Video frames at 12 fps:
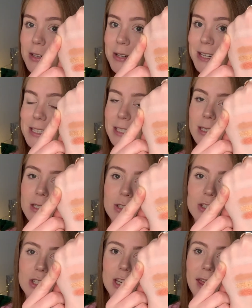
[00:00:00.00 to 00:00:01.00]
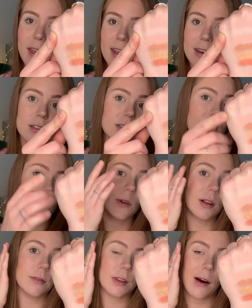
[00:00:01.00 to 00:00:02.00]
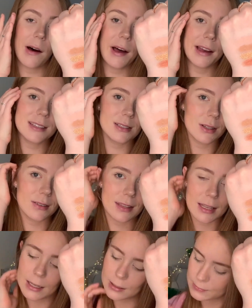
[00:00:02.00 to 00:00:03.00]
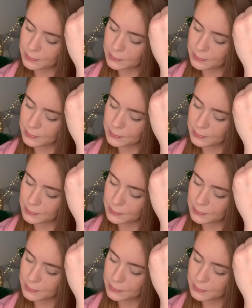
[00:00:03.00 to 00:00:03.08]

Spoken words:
transition shade, just all over the eye sort of thing.